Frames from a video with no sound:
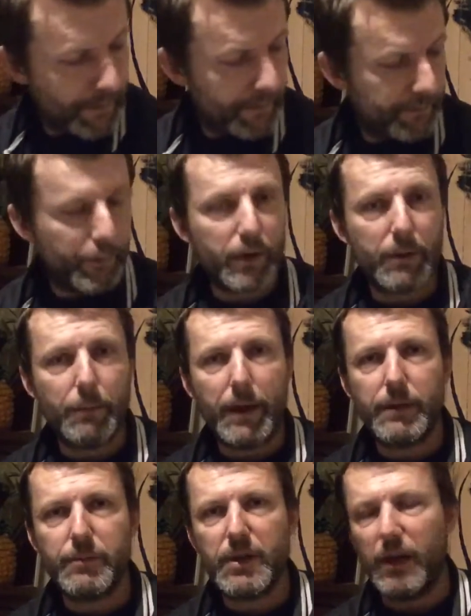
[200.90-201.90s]
fucking
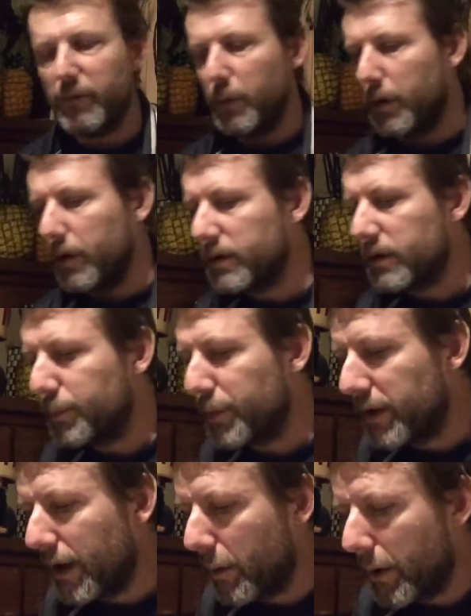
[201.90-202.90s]
make himself worse, let's
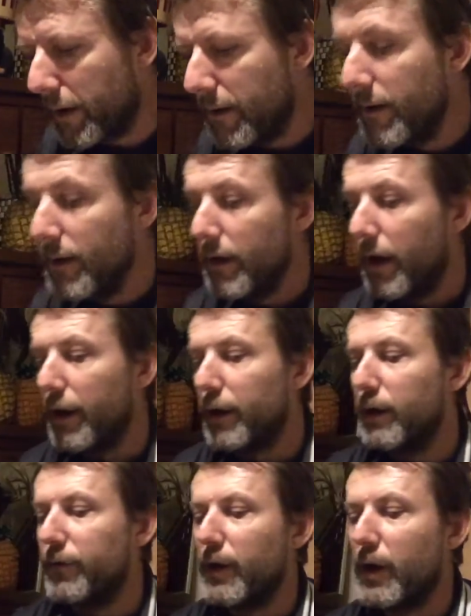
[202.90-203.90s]
put it that way. And
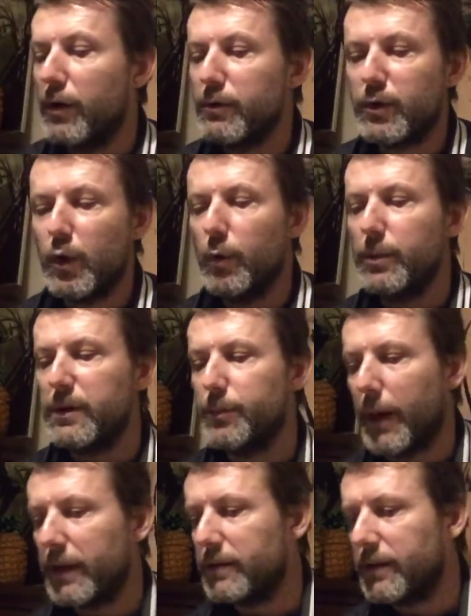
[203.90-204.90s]
another guy who's caught with his
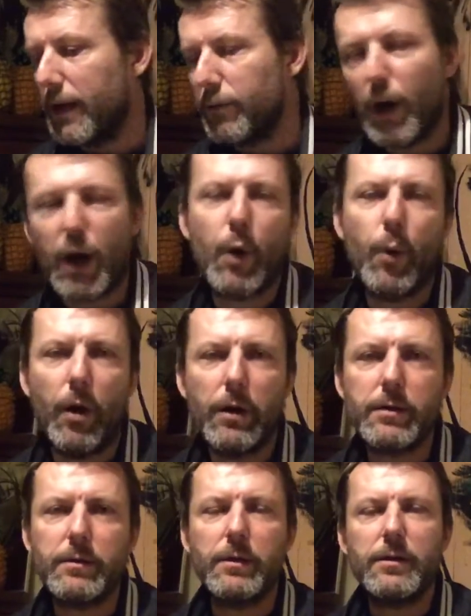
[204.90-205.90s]
pants down, not
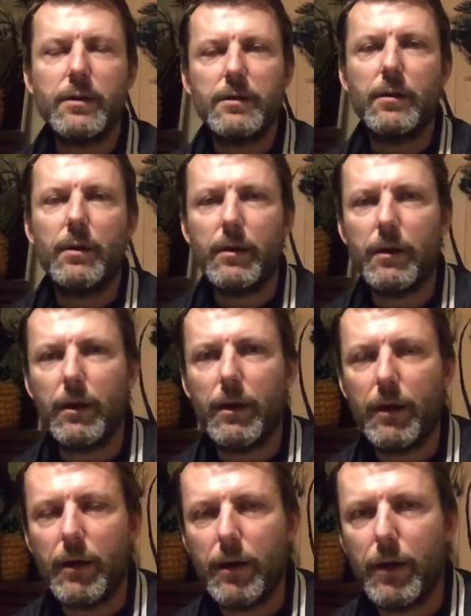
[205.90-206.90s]
quite, this is like
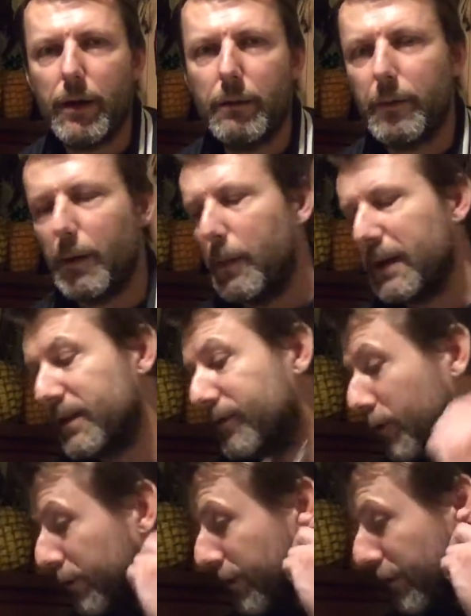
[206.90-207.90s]
a
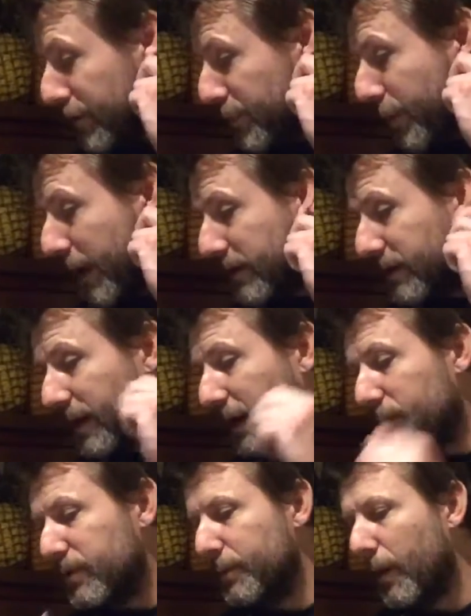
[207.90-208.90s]
metaphor for having his pants
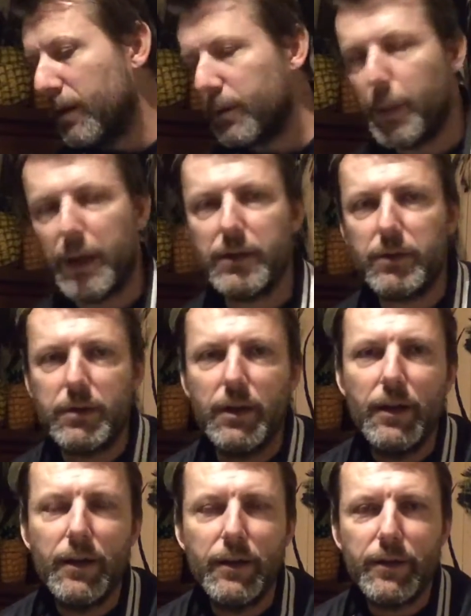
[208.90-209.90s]
down, was Mike Pence,
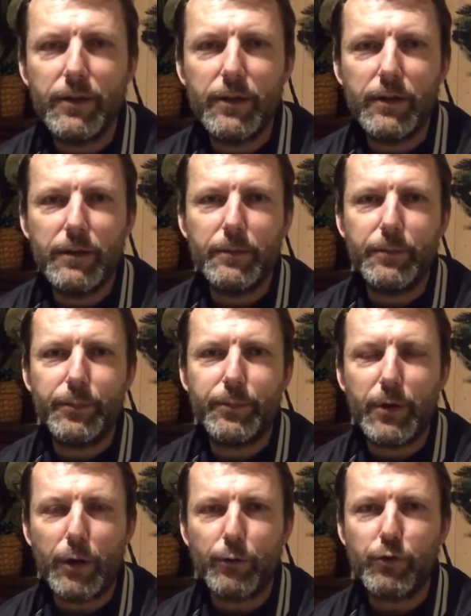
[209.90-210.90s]
the
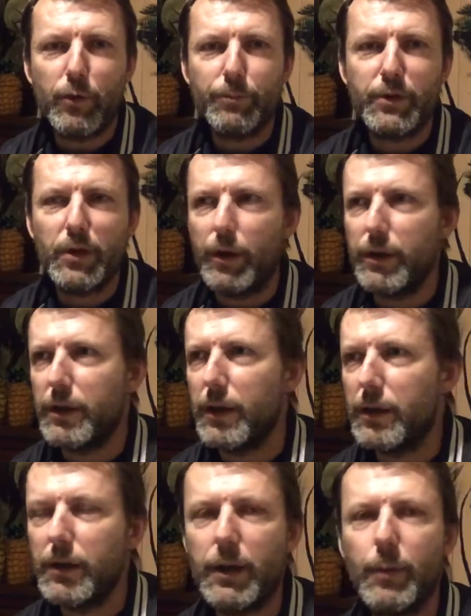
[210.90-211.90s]
Donald Trump's
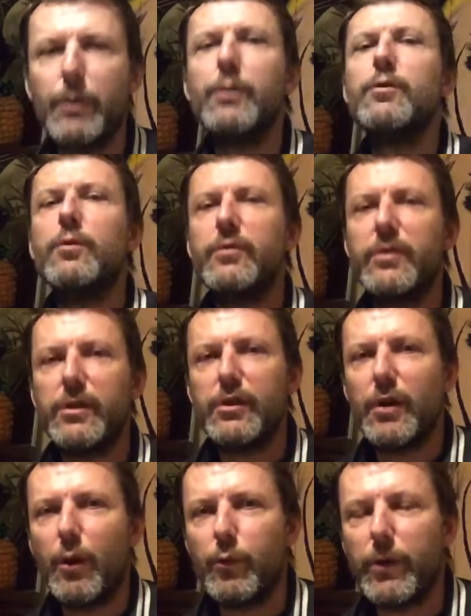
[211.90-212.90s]
sidekick, the one who's always on his
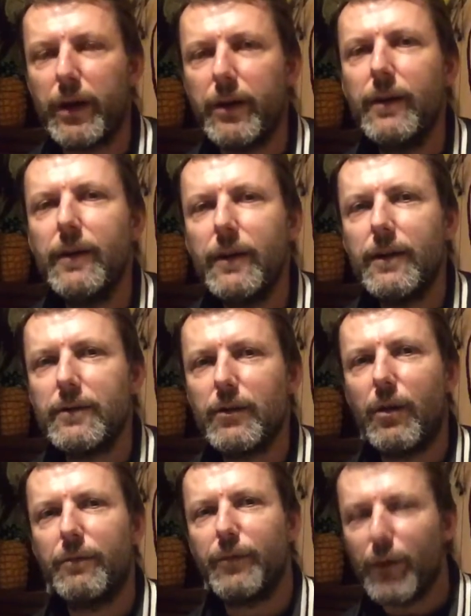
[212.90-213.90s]
shoulder. He's
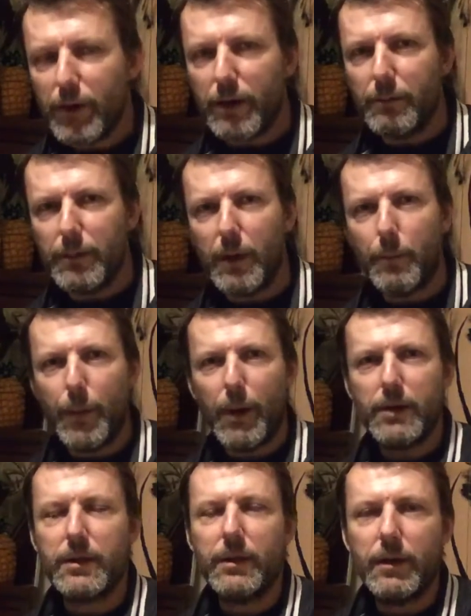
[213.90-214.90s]
like fucking,
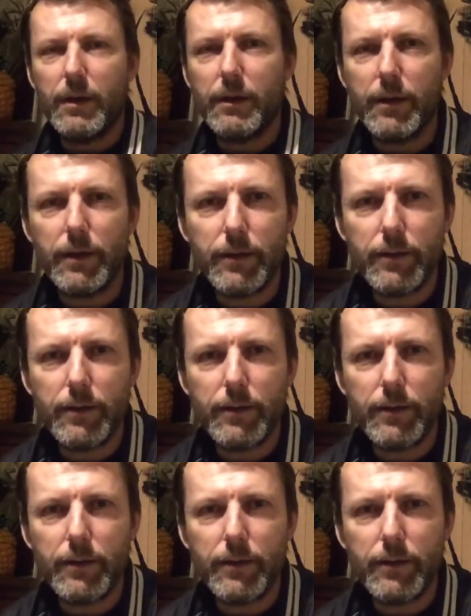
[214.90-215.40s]
Bert and Ernie,